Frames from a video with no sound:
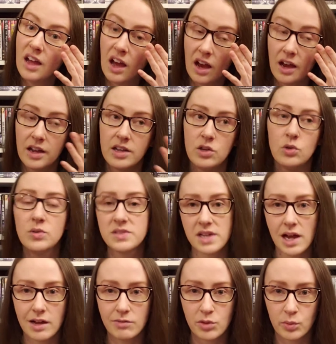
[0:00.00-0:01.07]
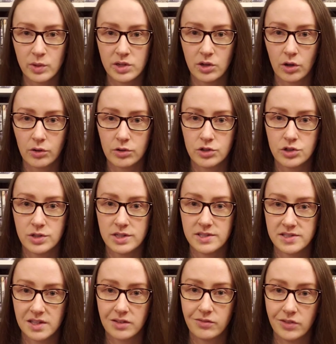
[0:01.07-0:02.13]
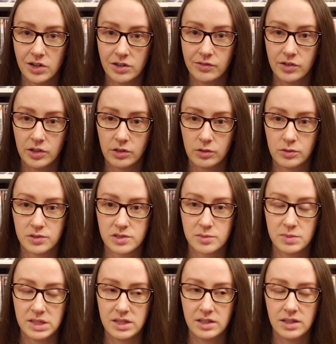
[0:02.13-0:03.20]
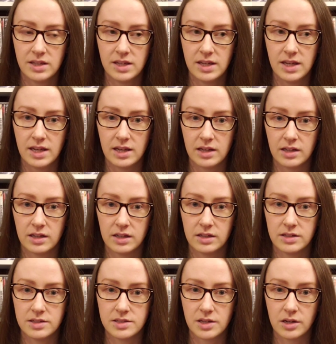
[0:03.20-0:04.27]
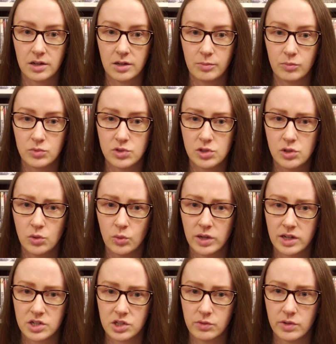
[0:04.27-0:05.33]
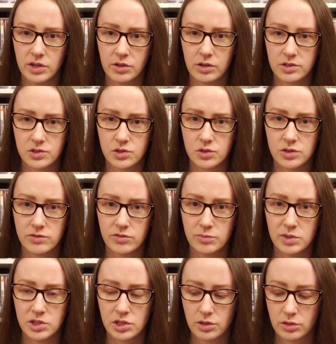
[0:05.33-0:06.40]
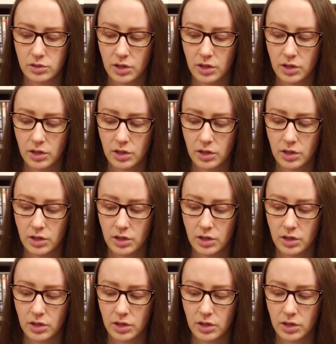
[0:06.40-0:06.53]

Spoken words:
I used to have 3 Dollar Trees like very, very close to me, and 2 were actually right across the street from each other.